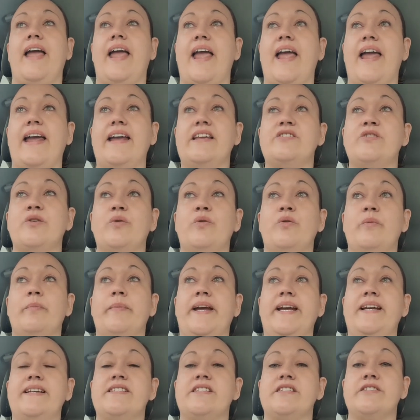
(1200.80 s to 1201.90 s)
He taught
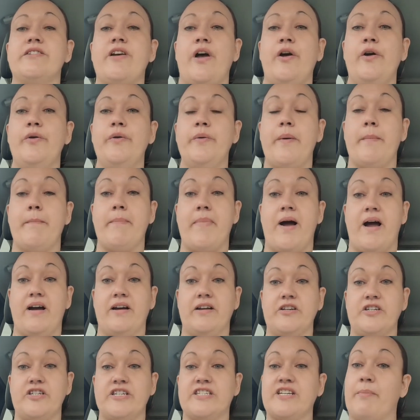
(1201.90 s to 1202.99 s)
me so
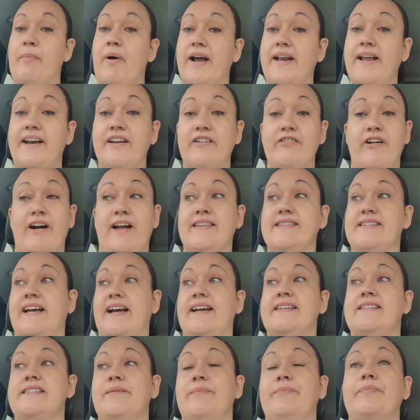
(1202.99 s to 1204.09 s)
much. So my nan and
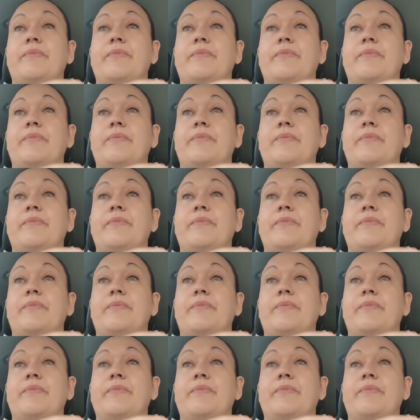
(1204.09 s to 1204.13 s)
granddad,